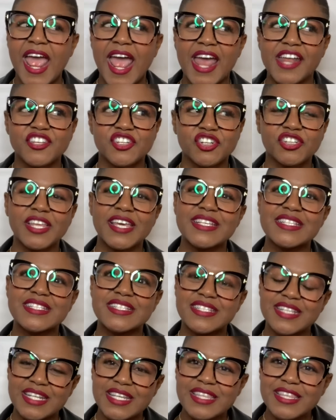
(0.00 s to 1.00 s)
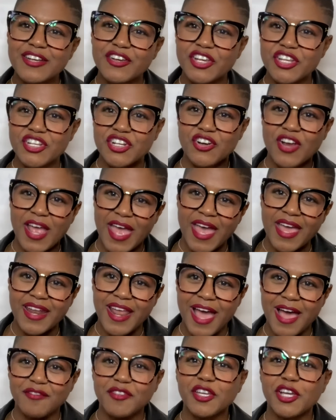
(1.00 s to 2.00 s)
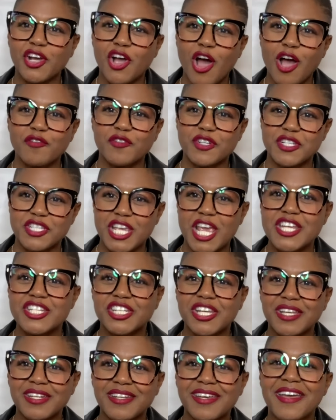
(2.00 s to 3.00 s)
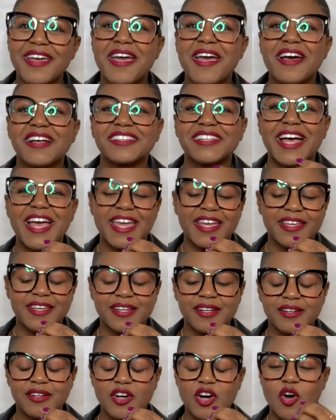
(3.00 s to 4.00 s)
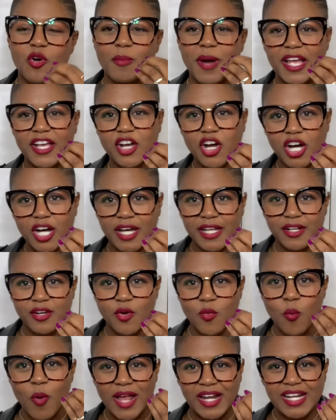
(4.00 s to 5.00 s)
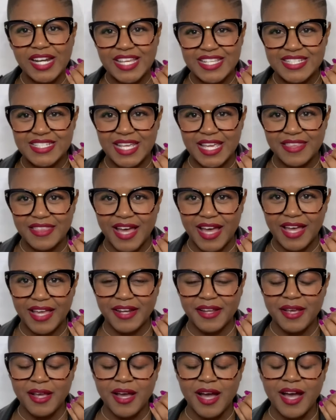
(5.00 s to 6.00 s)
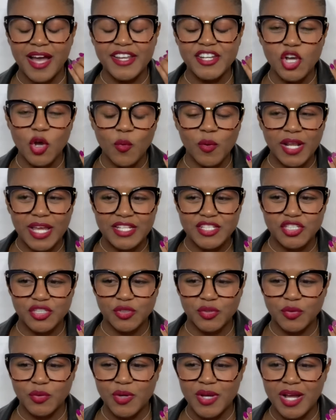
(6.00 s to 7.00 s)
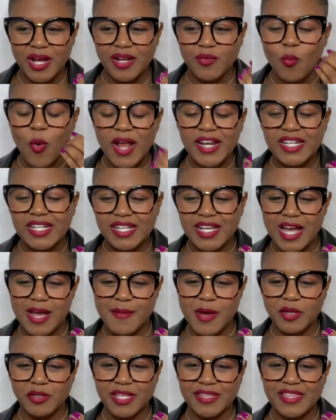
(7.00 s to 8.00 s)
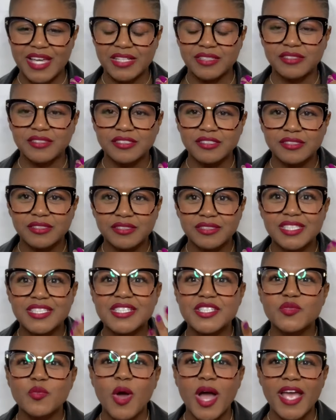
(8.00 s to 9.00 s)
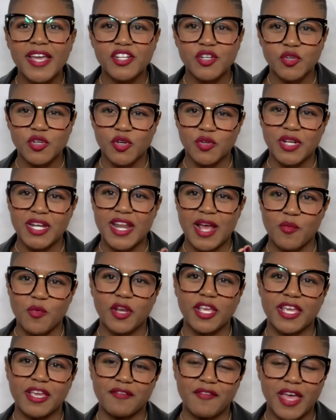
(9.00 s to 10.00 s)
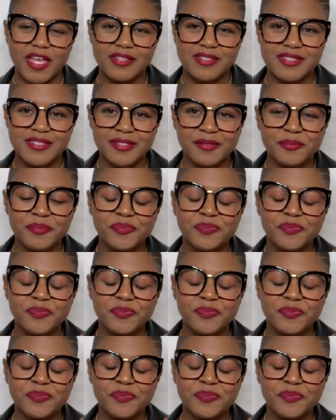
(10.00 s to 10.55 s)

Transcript: And you're like sitting there in your head having a conversation like, oh my God, why did I say that? I know what I do. Why did it come out like that? Oh, this is why I don't go to networking events.